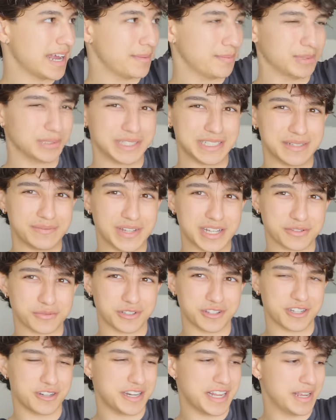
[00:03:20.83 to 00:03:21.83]
I believe that's
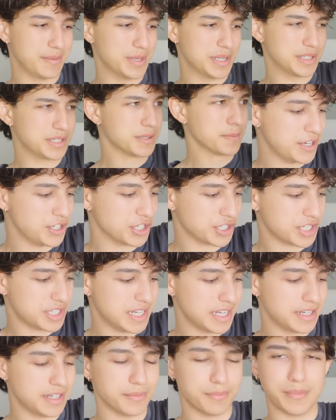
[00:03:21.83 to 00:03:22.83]
what their name is. I just
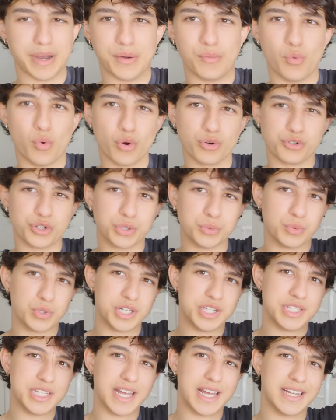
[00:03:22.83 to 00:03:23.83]
did my wardrobe
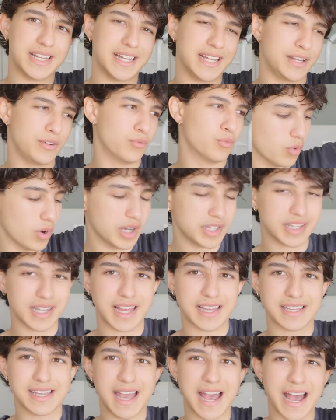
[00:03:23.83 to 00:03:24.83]
reset and one
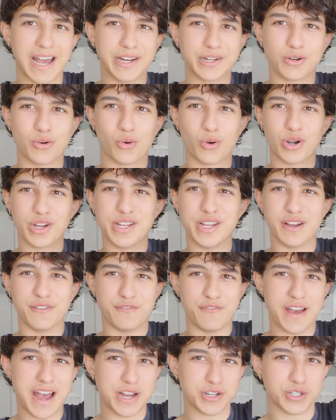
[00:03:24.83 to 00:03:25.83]
like category of
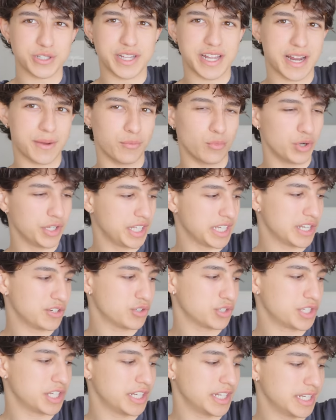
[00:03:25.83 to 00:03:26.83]
fashion that I'm really
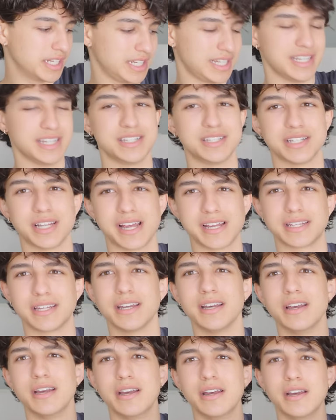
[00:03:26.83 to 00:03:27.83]
interested in is like
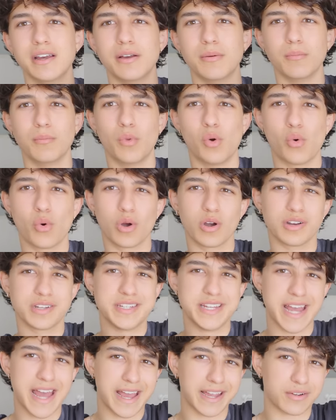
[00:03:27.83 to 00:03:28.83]
more
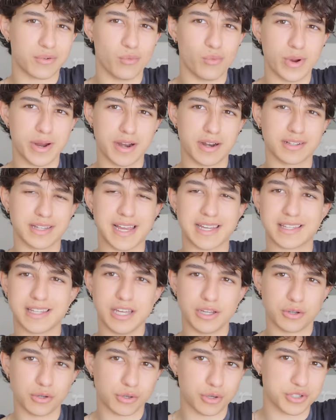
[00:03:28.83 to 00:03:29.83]
tech wear like
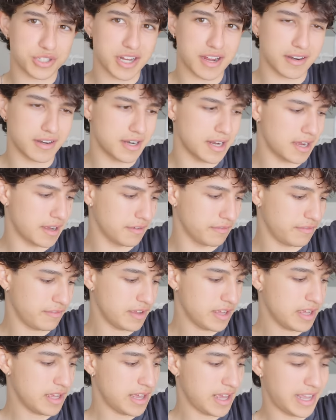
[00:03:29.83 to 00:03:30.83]
Kiko Kostadinov
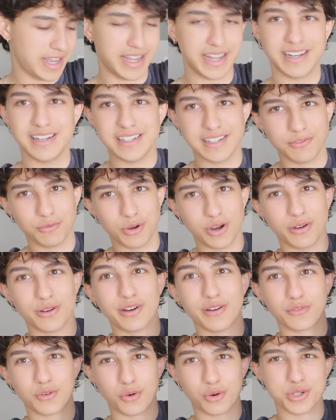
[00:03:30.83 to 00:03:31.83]
and well,
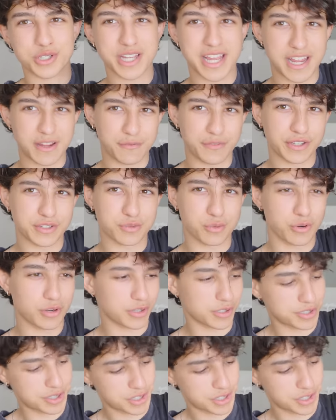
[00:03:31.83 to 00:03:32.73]
of course, Affix Works.